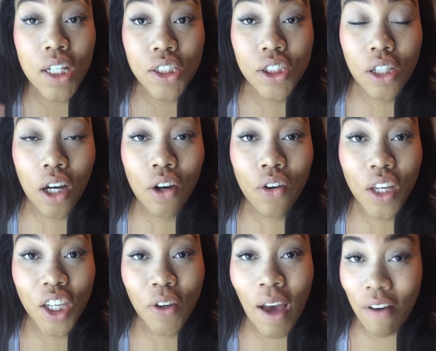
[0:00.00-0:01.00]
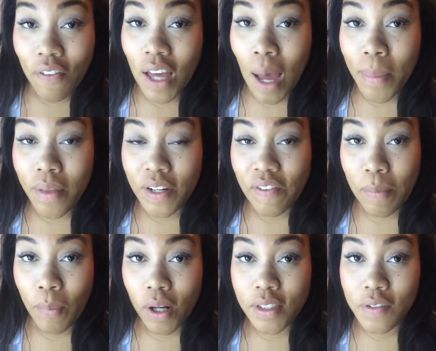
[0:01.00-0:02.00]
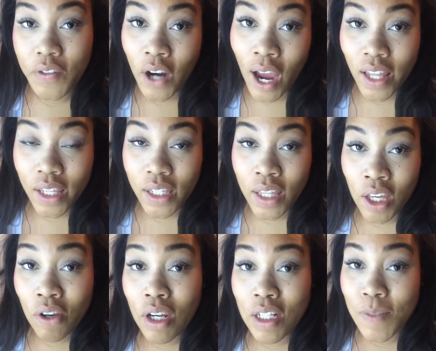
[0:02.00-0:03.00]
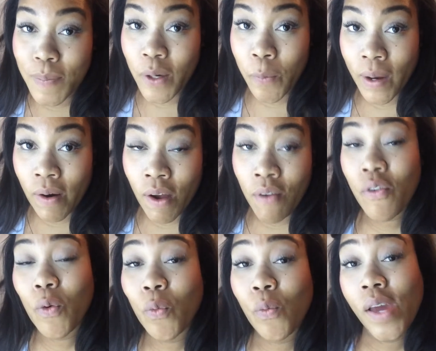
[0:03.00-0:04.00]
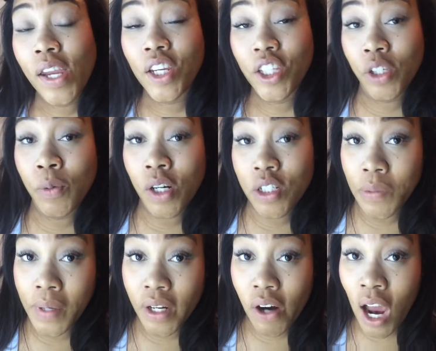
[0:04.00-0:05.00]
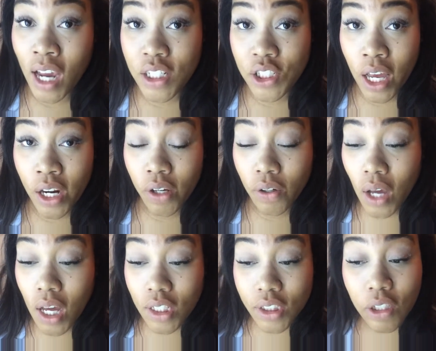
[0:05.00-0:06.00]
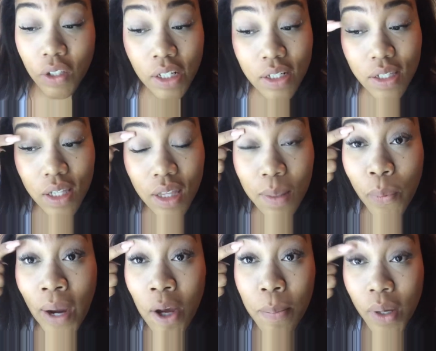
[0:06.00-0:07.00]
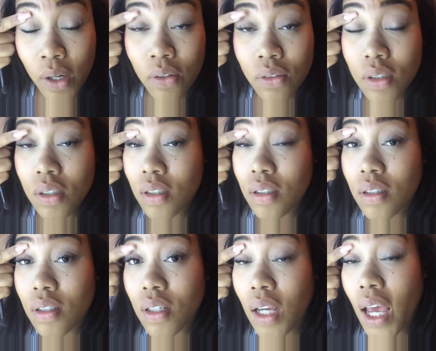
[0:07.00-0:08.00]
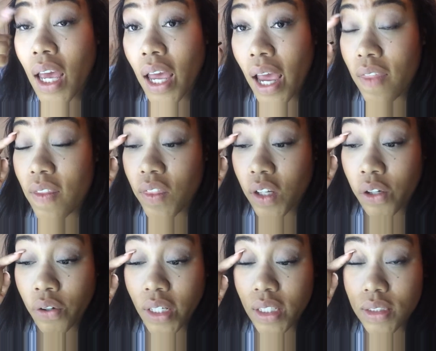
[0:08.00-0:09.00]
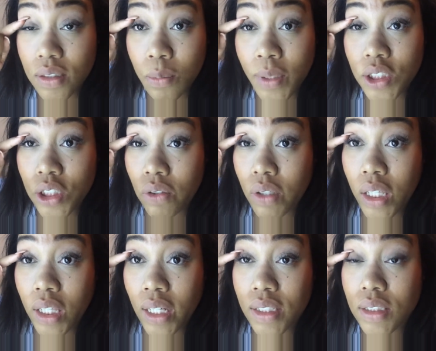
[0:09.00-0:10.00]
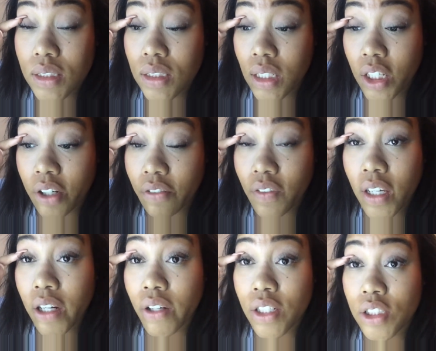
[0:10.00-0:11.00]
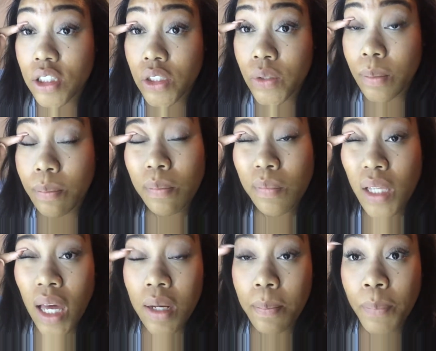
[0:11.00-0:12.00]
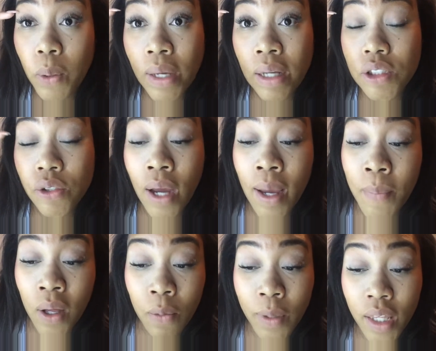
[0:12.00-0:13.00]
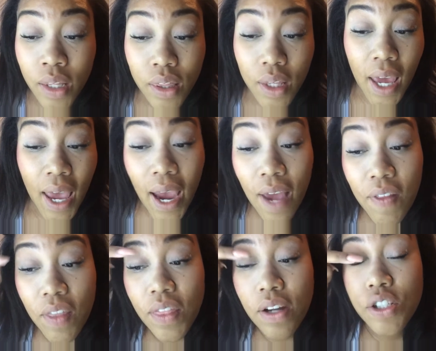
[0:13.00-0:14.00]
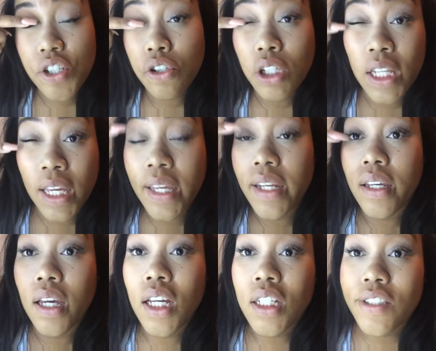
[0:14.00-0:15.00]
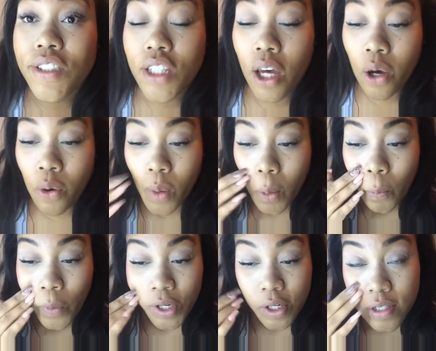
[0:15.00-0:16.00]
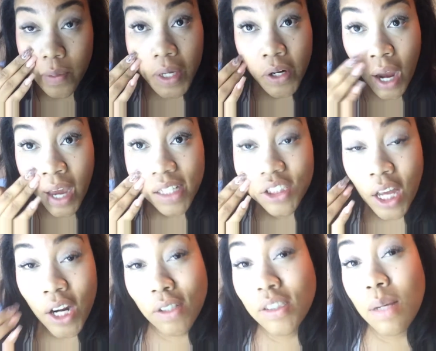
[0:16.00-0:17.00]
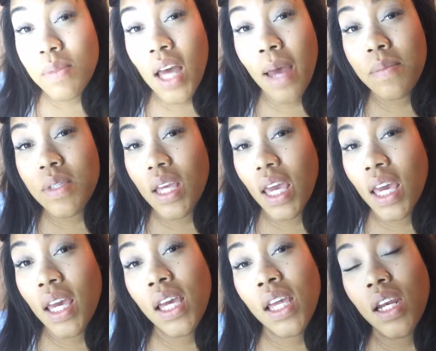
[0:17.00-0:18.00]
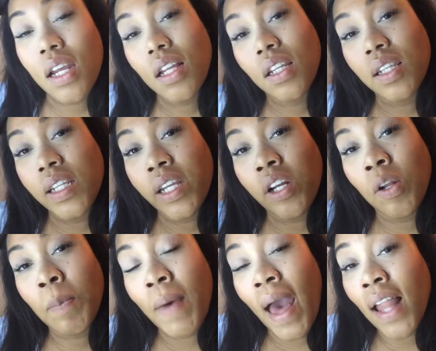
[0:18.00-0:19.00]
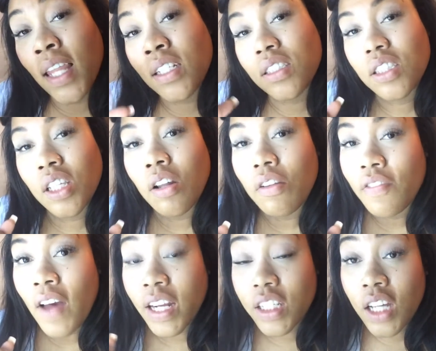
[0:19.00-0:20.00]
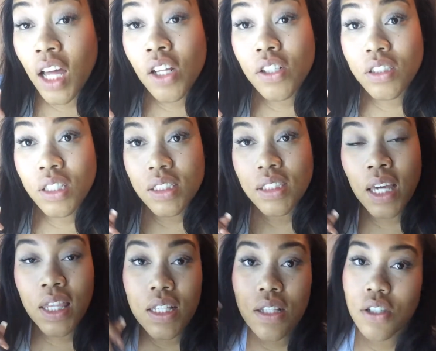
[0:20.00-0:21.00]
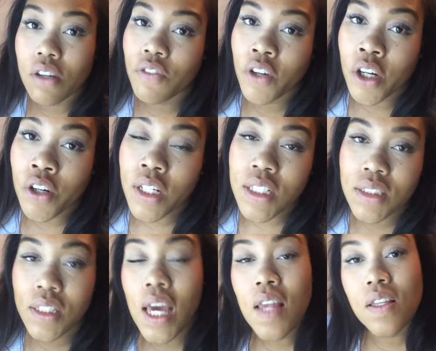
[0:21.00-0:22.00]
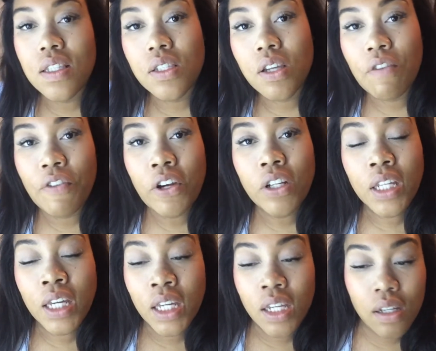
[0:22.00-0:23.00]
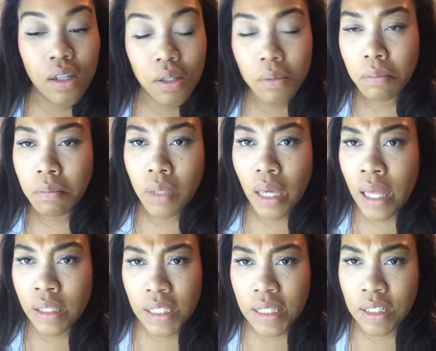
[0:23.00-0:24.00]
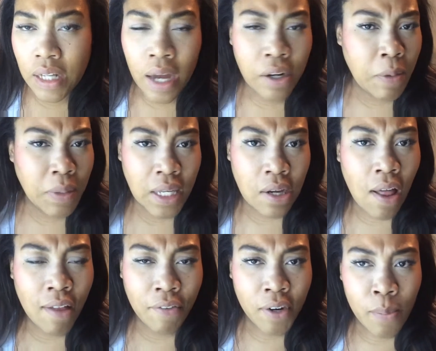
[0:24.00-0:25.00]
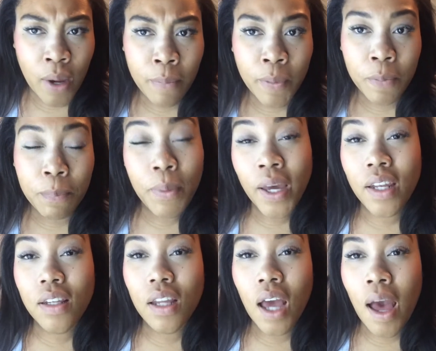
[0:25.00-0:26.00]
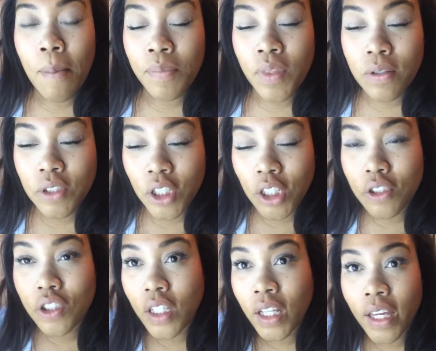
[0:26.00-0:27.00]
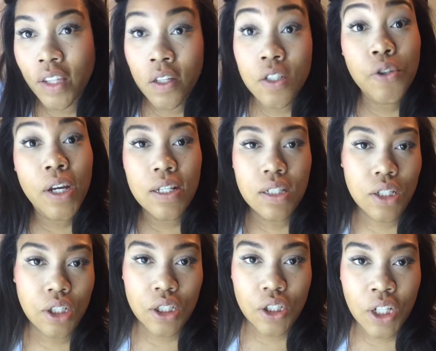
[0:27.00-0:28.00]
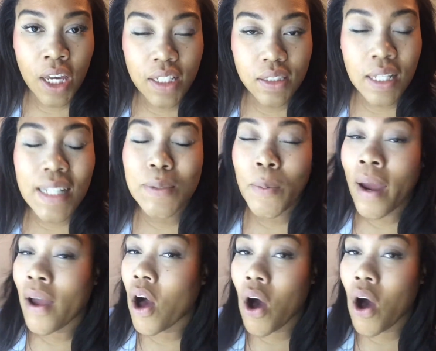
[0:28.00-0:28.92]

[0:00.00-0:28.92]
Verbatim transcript: So you have a couple of different parts of your eyelid that you need to be aware of when you are doing your eyeshadow. So there's the brow bone, and then the crease, which you can like stick your finger into and kind of poke at your eyeball with, and then there's your lid. So when you're doing your eyeshadow, sometimes in little palettes you'll find colors that say this is good for your crease, this is good for your lid. I don't think I don't know what they call it for your brow bone, but um, those are usually like the transition shades. That's where I